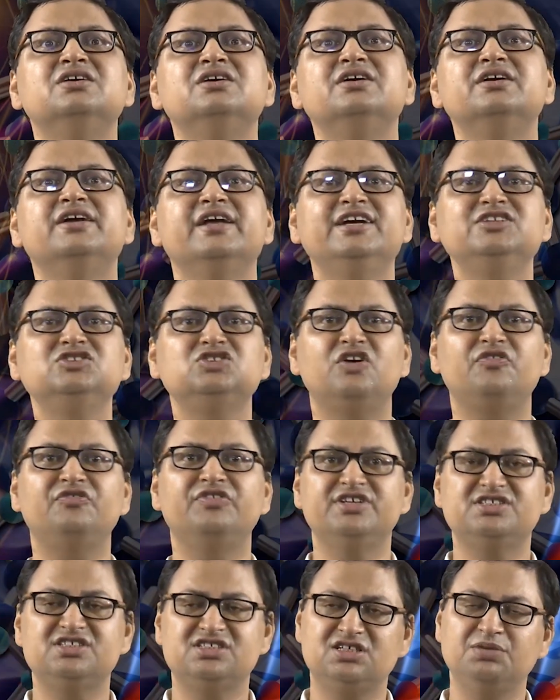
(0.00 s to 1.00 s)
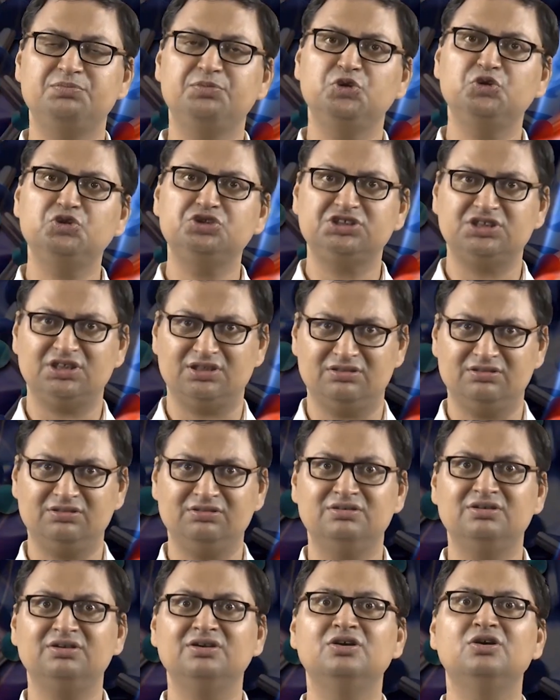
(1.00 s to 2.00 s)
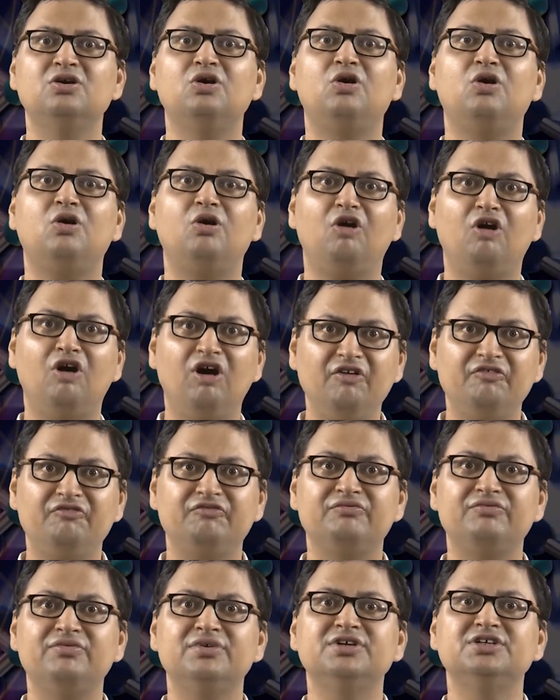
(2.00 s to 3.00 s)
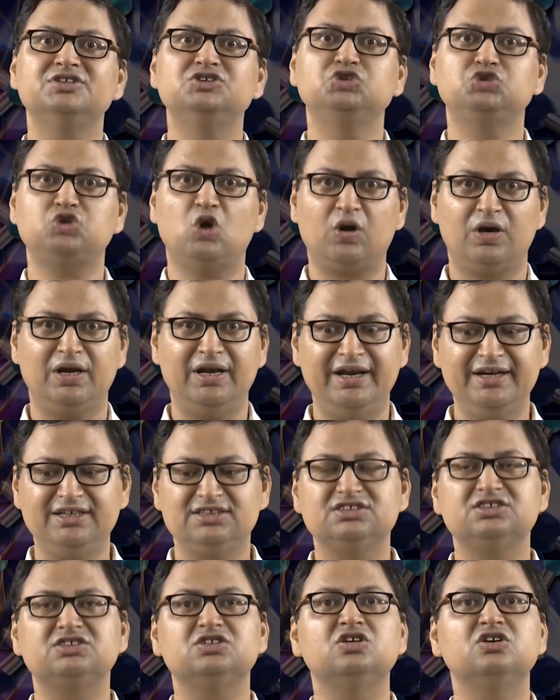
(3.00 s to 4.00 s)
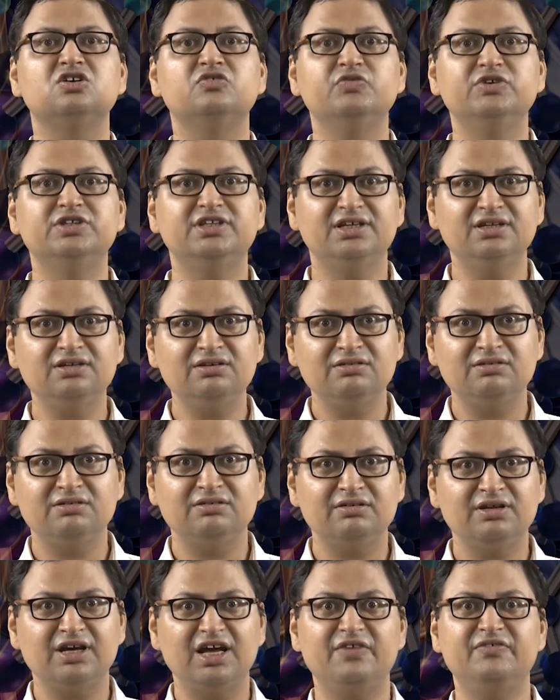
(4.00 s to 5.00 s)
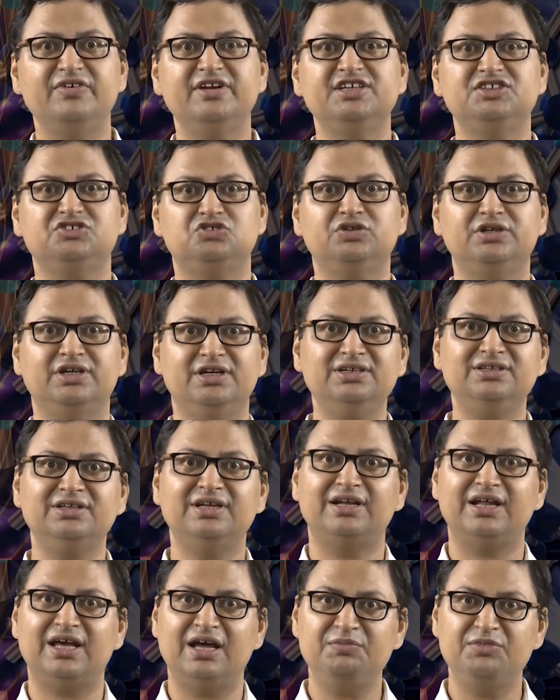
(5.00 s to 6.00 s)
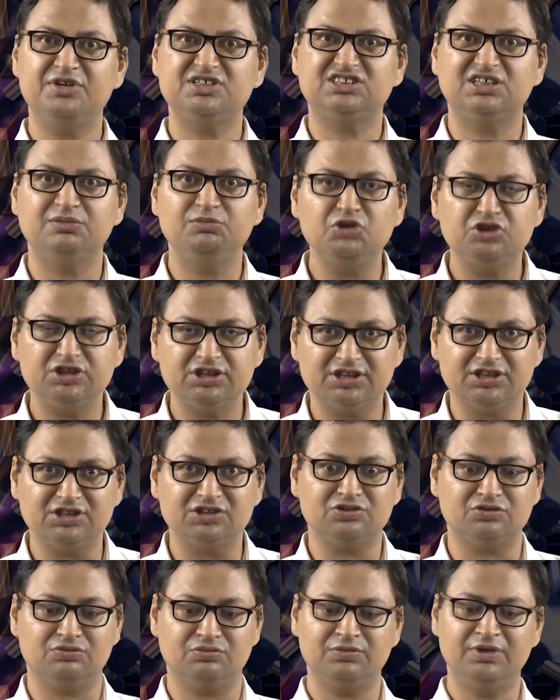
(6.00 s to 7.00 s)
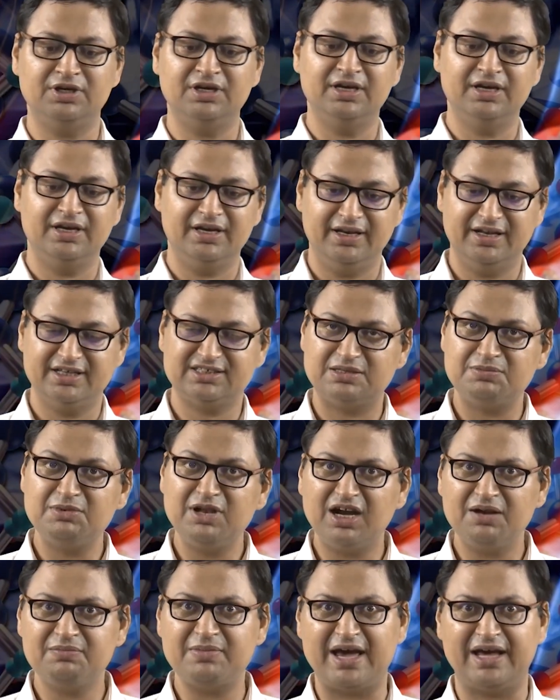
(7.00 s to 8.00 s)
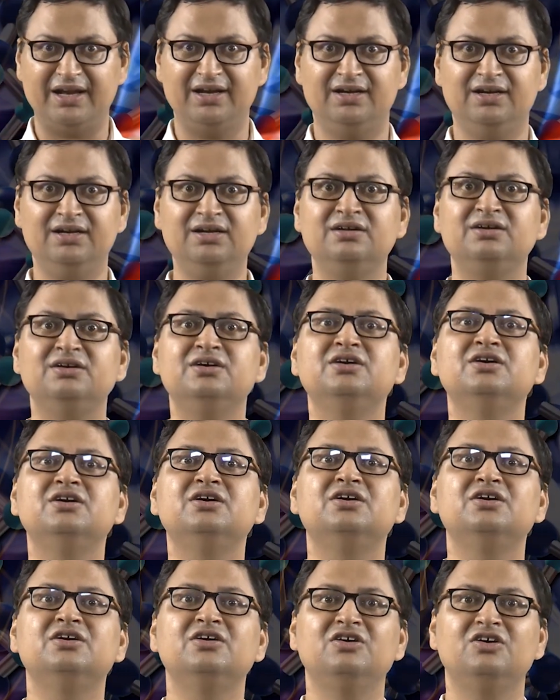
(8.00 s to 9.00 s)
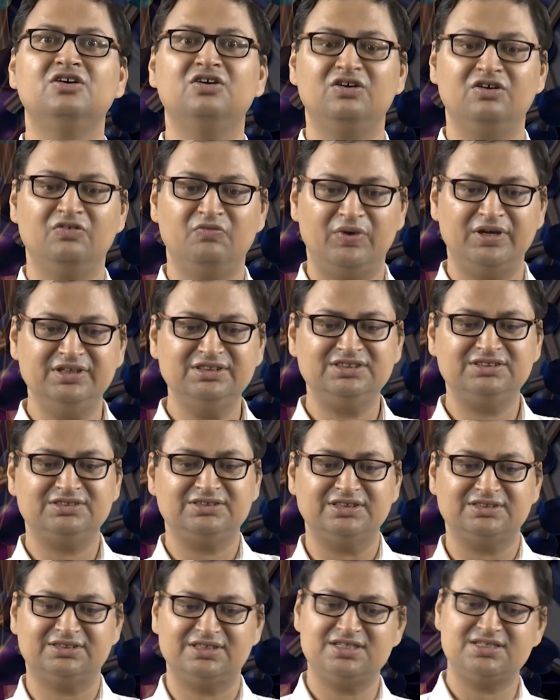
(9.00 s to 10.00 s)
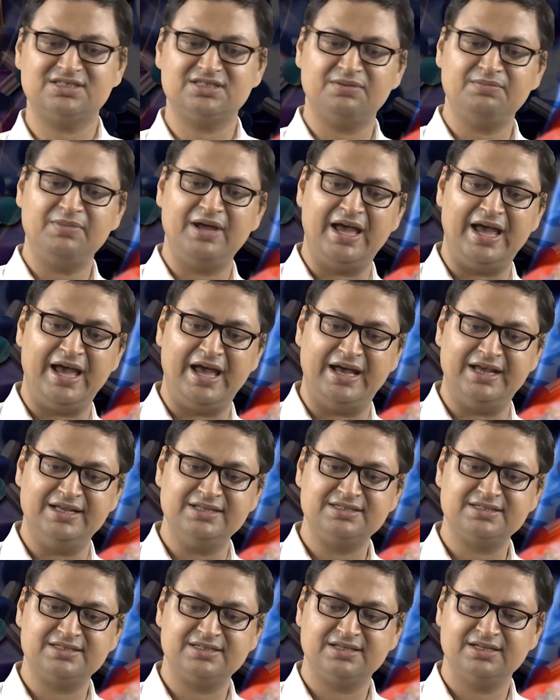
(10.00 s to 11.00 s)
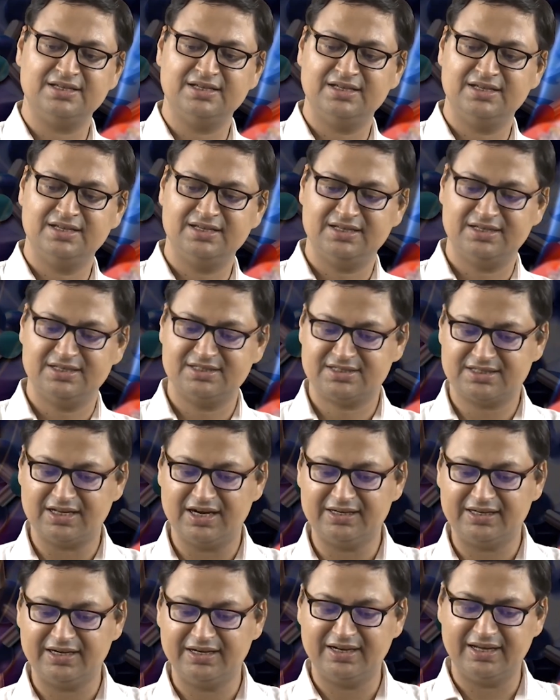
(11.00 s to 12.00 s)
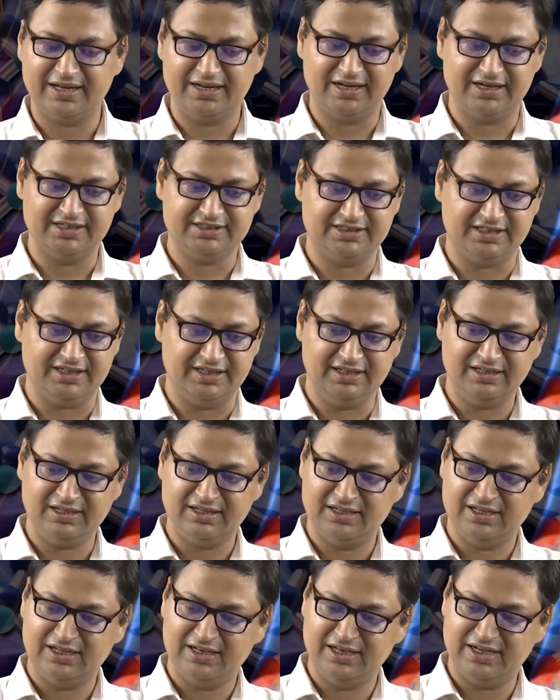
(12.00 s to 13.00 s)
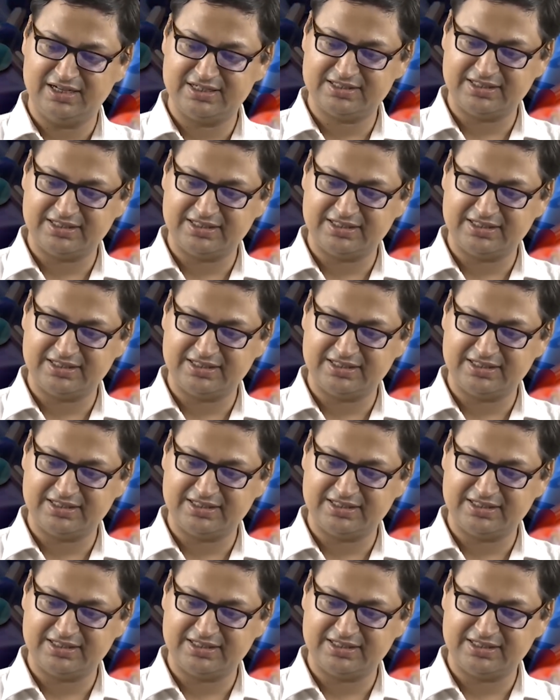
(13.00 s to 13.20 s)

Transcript: range of distribution of chocolates within every student that I am distributing into. In a similar manner, once the system has certain energy, let us